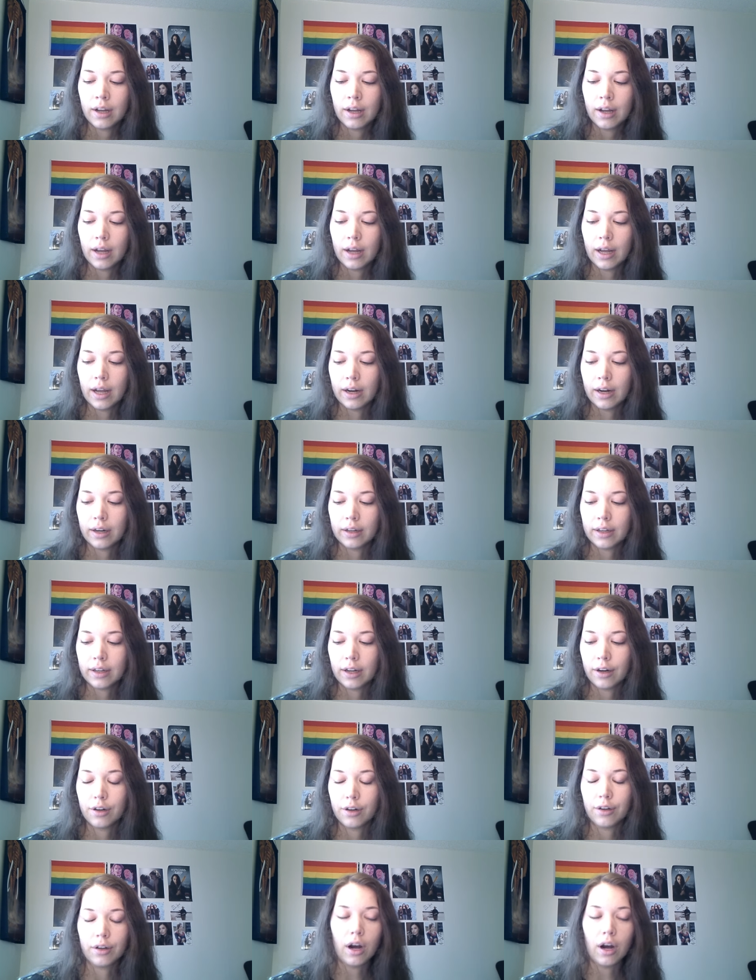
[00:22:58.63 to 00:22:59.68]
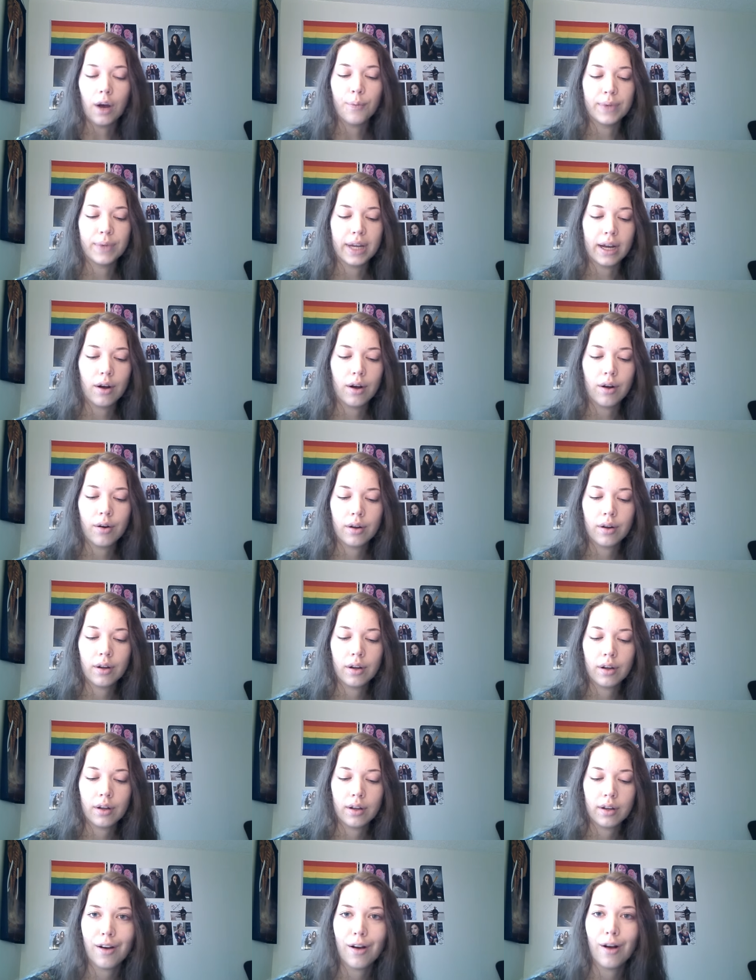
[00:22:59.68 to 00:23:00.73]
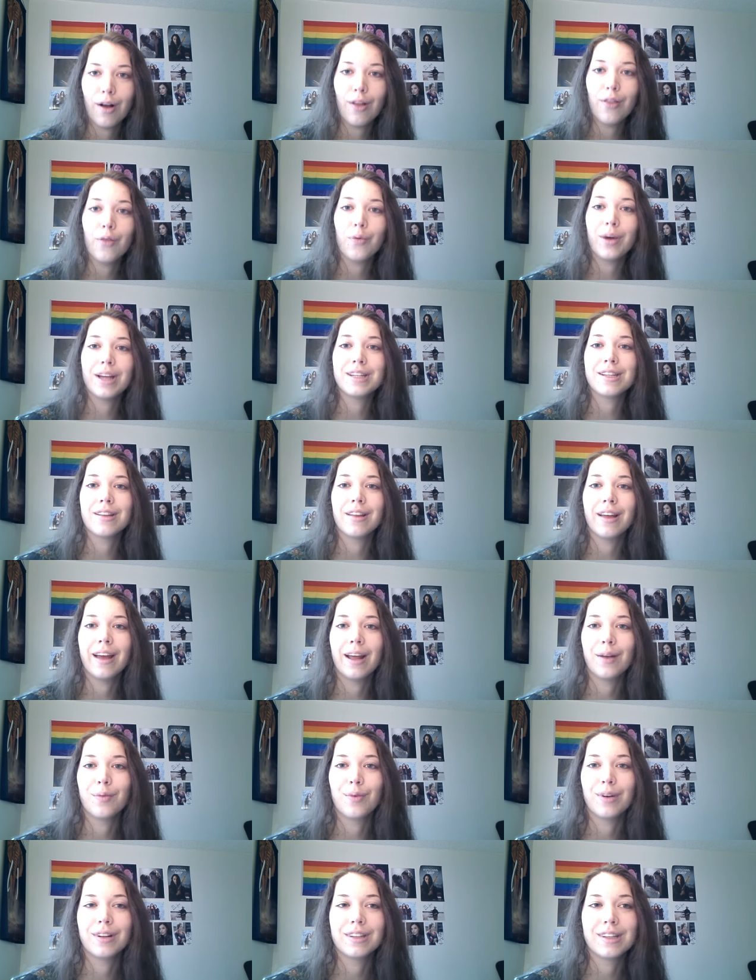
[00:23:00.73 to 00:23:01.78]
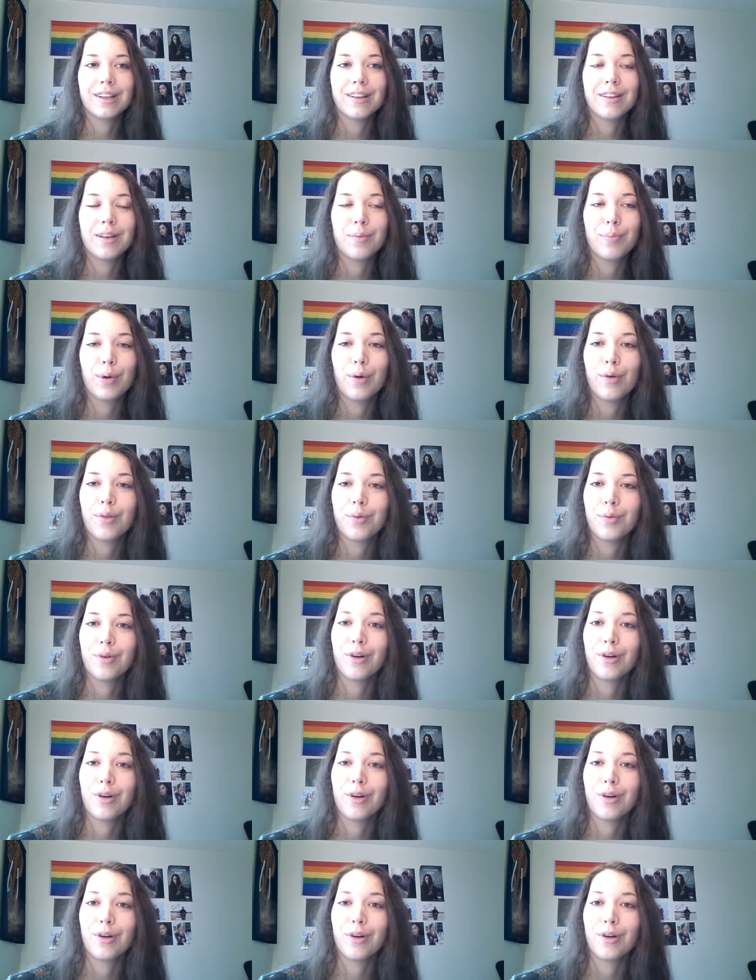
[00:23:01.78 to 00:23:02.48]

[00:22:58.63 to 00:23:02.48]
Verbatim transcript: and get her to calm down all the way to the end until they both were